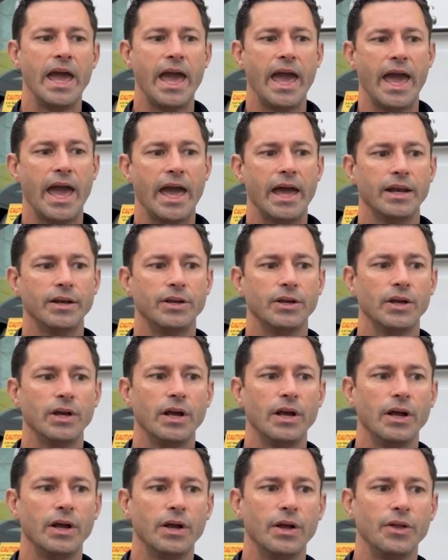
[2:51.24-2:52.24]
and
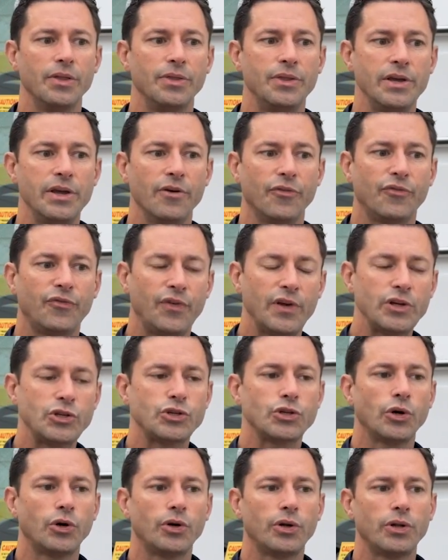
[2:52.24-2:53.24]
the
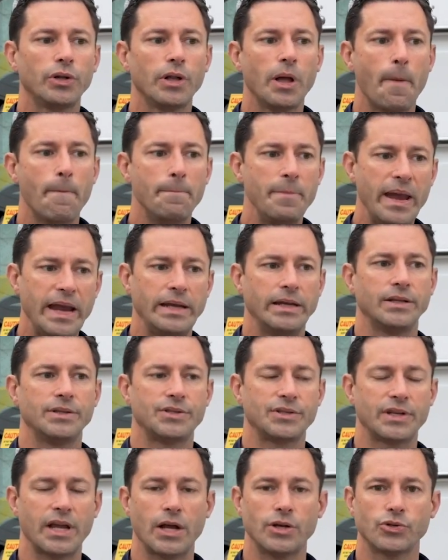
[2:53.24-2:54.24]
official maintenance
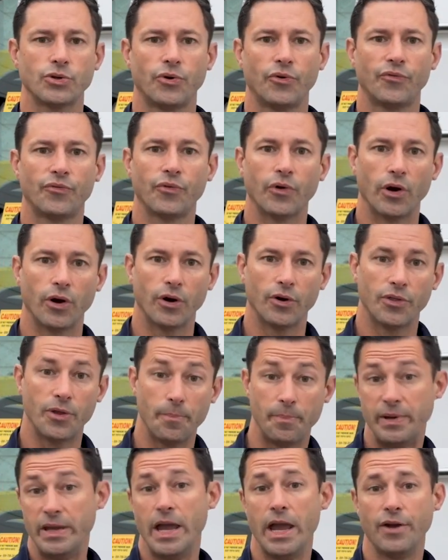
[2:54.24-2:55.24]
schedule for the
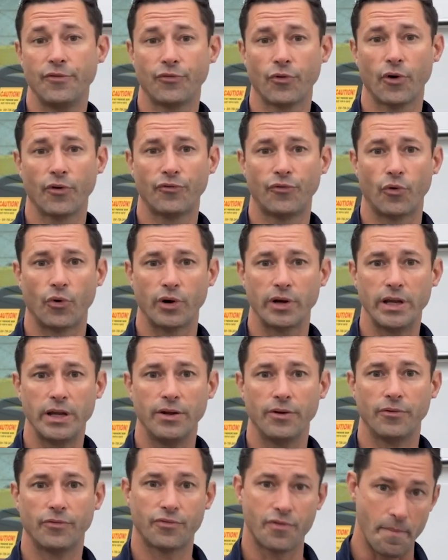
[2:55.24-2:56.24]

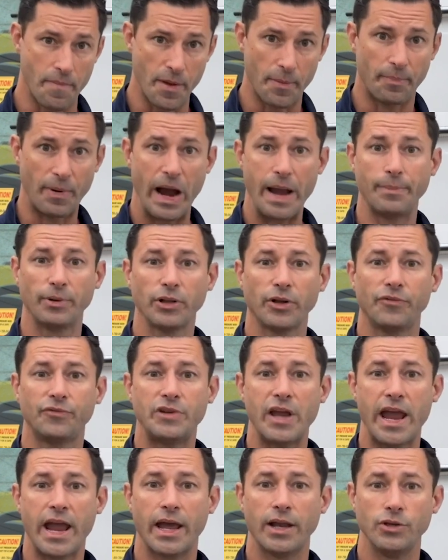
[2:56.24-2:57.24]
BA440 from the Bible of
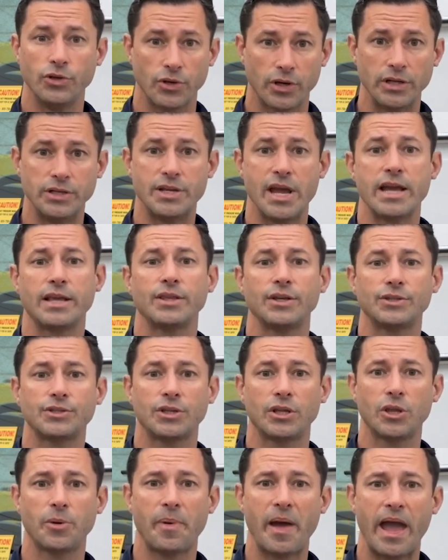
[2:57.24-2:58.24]
Dan, you can take this
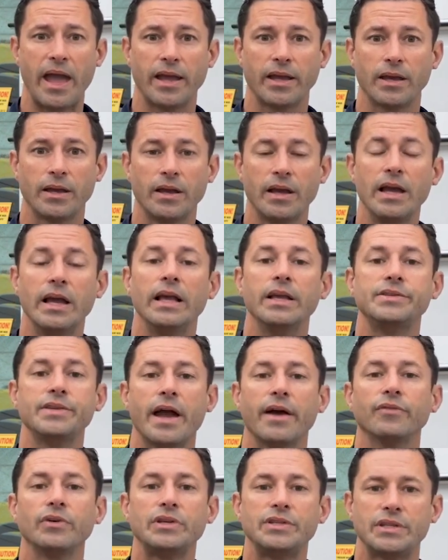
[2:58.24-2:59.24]
to the bank, is
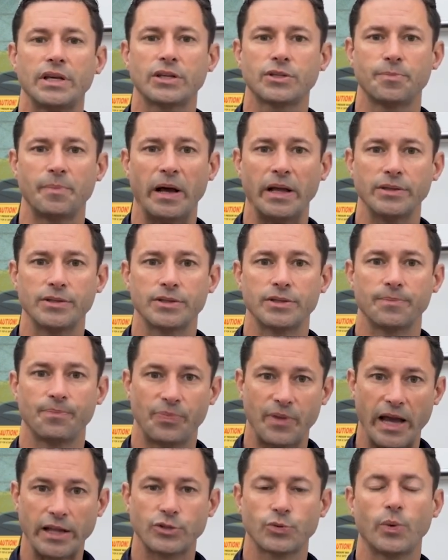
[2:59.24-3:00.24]
every 6 months.
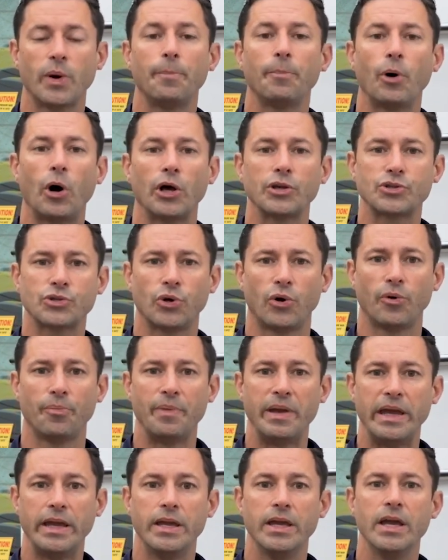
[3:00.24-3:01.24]
That's what Boss told
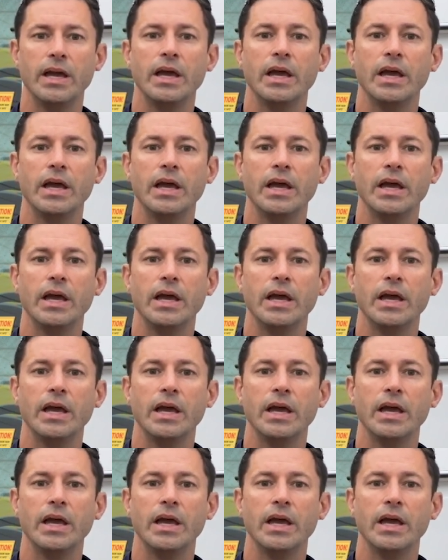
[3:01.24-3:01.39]
me.